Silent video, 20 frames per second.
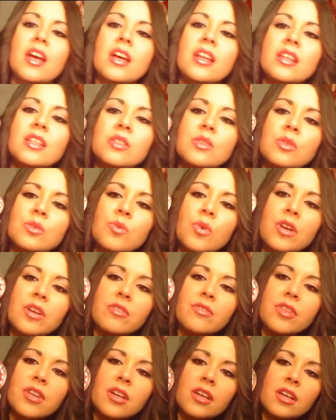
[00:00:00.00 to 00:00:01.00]
this was one
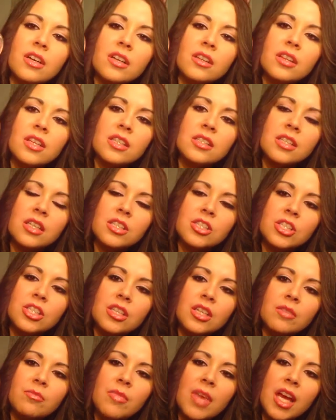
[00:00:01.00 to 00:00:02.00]
of the things that she
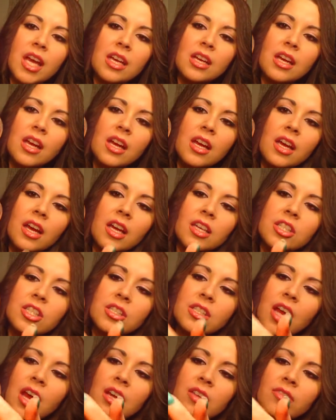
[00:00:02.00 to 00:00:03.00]
did make. It's
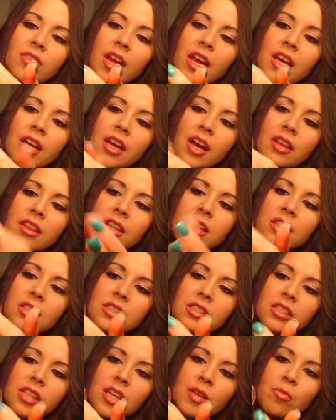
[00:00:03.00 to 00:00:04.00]
just kind of like, I think
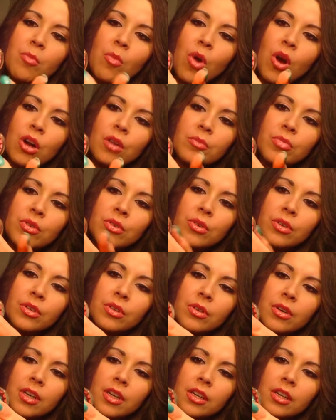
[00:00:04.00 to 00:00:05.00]
this is like marble
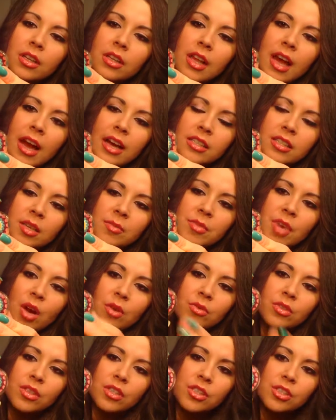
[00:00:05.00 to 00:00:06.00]
or glass, I'm not
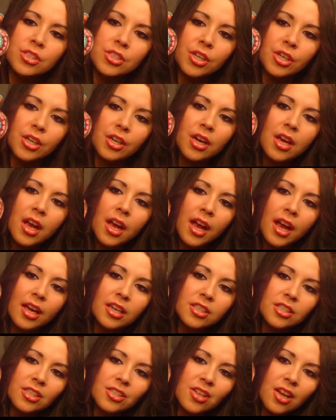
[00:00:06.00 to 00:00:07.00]
really sure. And
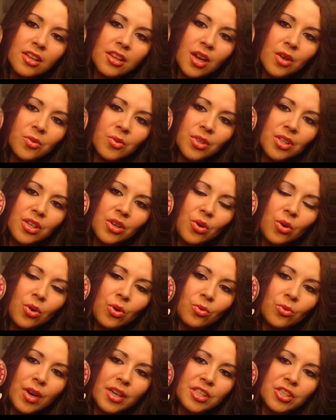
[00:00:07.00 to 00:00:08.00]
it's just got that really
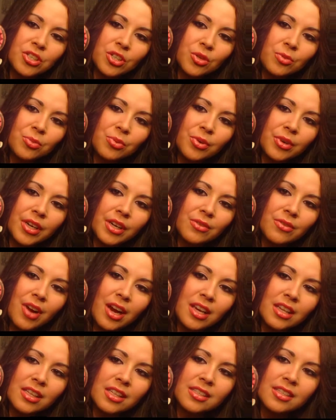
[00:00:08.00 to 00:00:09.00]
cool retro print
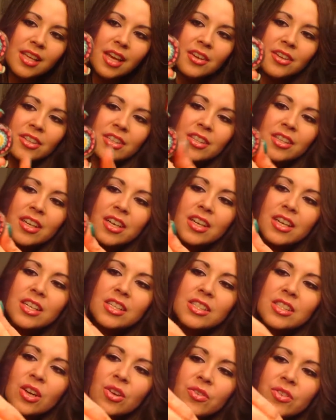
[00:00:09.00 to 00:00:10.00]
right in the center.
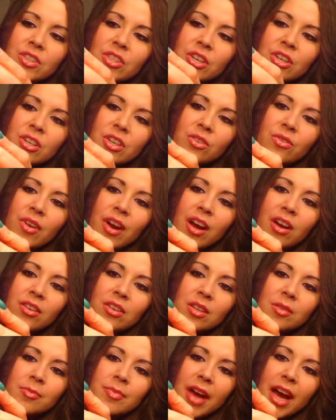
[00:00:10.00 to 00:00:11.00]
So if you turn it around,
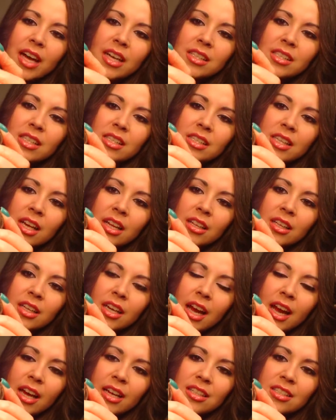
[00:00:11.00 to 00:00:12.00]
the back detailing
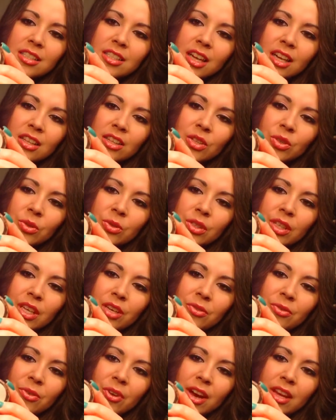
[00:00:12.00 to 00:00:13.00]
has a little
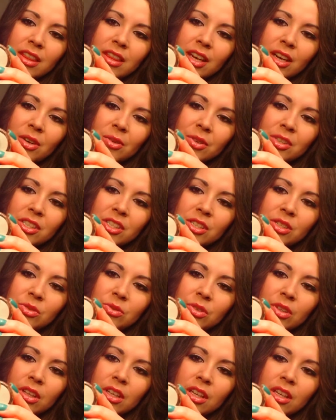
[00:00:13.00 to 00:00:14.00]
leaf right there, which is
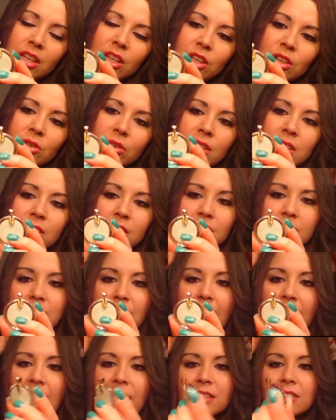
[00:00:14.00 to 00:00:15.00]
really cute and just
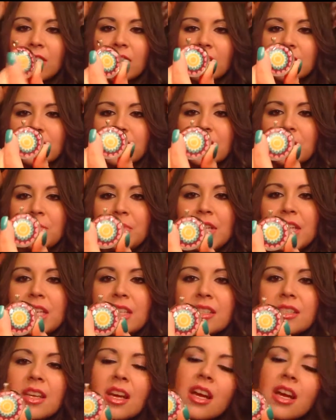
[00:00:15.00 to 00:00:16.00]
adds onto the piece.